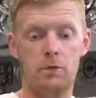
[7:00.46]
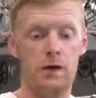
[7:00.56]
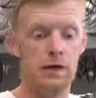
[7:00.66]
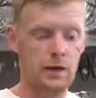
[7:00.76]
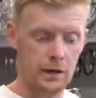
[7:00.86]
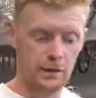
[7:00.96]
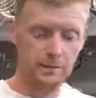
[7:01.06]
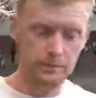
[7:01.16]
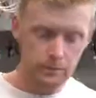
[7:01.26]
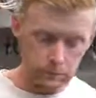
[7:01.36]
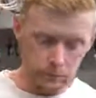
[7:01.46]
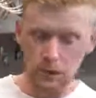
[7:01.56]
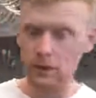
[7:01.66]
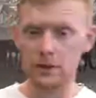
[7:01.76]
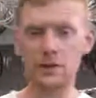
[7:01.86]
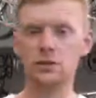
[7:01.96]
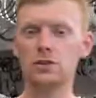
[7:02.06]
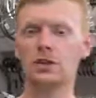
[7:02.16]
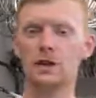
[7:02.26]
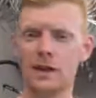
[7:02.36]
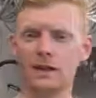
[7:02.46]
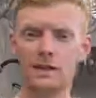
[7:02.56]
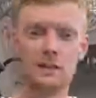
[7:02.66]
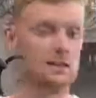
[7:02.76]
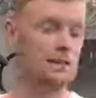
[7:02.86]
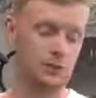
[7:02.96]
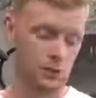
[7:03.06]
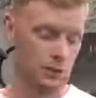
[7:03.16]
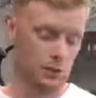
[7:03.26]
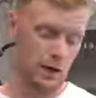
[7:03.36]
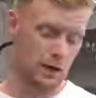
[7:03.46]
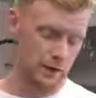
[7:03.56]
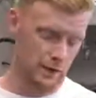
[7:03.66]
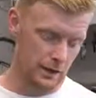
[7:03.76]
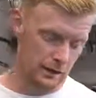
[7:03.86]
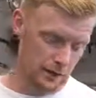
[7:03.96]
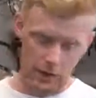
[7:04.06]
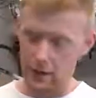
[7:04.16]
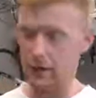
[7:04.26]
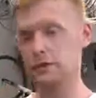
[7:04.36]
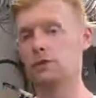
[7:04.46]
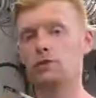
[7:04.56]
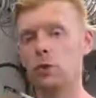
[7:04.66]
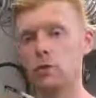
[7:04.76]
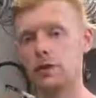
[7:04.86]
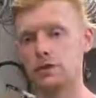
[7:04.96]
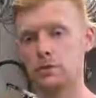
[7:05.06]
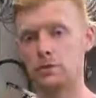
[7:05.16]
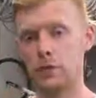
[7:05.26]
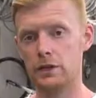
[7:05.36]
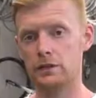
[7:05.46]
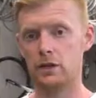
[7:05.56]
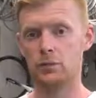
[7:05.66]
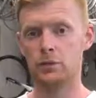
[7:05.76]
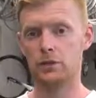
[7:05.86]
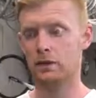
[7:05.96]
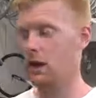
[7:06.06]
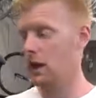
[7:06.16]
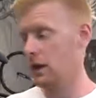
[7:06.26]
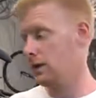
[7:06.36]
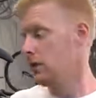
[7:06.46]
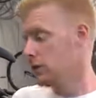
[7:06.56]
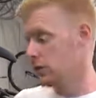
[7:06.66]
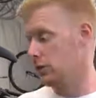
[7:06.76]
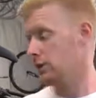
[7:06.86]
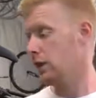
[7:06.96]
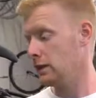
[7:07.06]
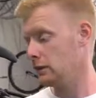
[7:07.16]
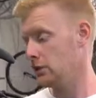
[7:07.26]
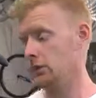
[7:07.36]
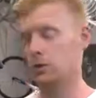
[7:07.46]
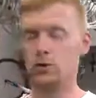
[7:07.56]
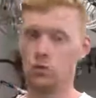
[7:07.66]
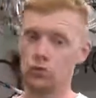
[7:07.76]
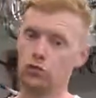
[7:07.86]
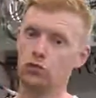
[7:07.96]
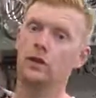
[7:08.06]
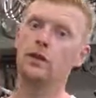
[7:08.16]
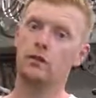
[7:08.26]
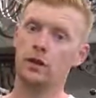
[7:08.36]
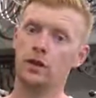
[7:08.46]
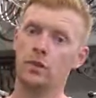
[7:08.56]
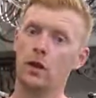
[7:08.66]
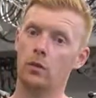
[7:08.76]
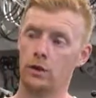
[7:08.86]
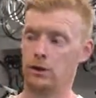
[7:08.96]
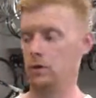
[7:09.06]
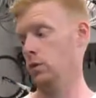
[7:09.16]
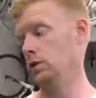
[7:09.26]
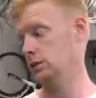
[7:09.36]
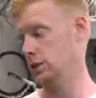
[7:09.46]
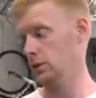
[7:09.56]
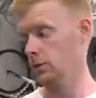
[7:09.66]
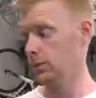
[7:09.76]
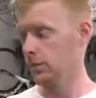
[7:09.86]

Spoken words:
braking. These you can kind of ease into, which I like. It is a 4-piston brake setup with the guide, so they stop you really, really well when you want to.